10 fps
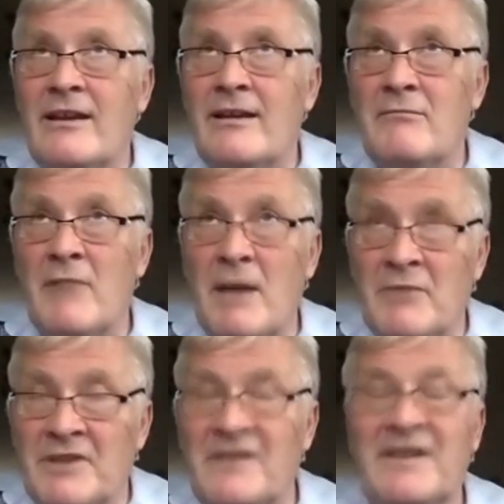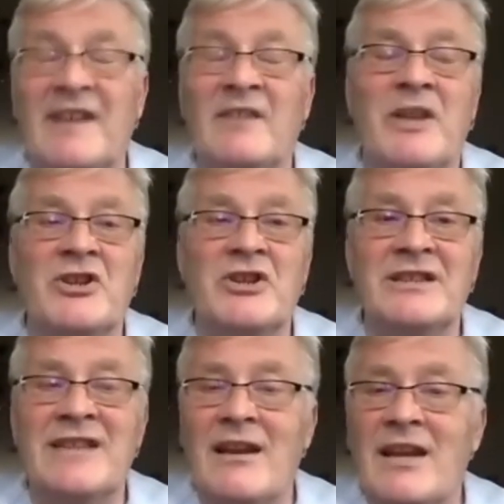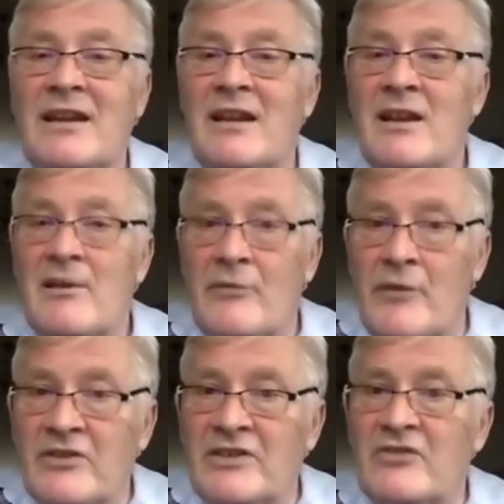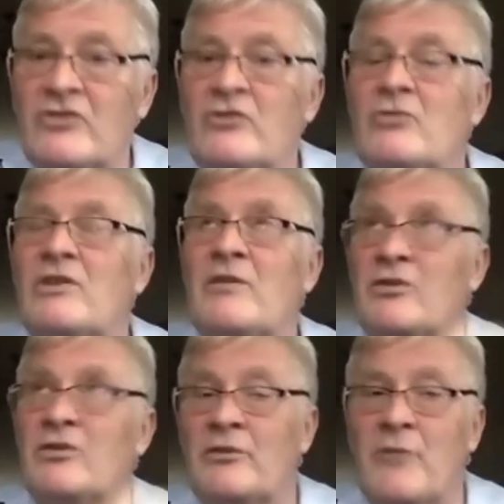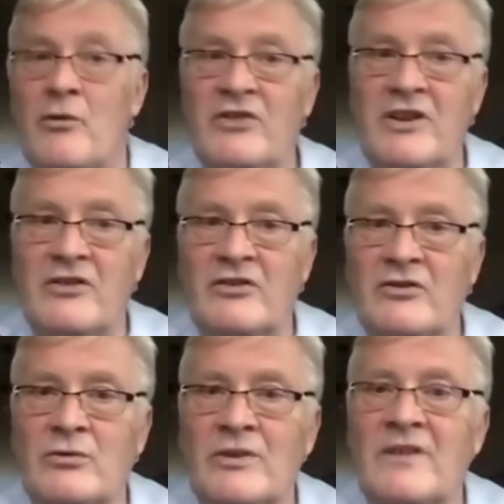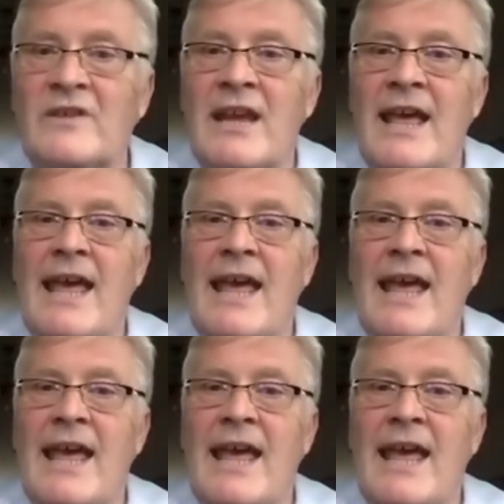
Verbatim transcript: uh, I mean, in this case, Spanish and Italian, first year students versus fourth year students,